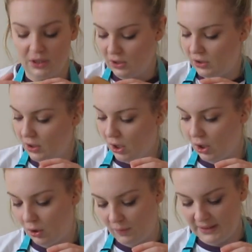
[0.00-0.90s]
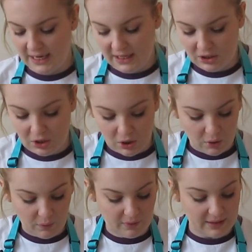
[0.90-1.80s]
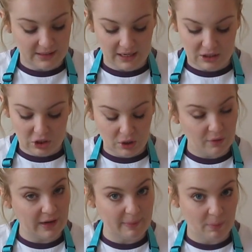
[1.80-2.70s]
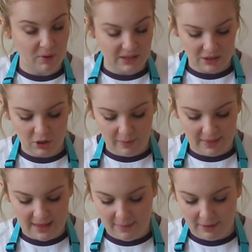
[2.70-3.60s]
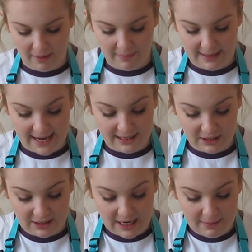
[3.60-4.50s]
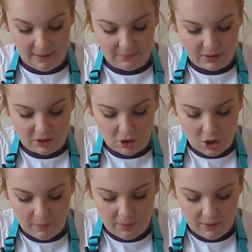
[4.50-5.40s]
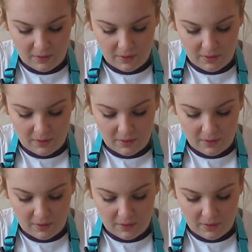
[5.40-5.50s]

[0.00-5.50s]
So we take the two, there's like two flappy points at the top and they become the legs. So you take them up to the top,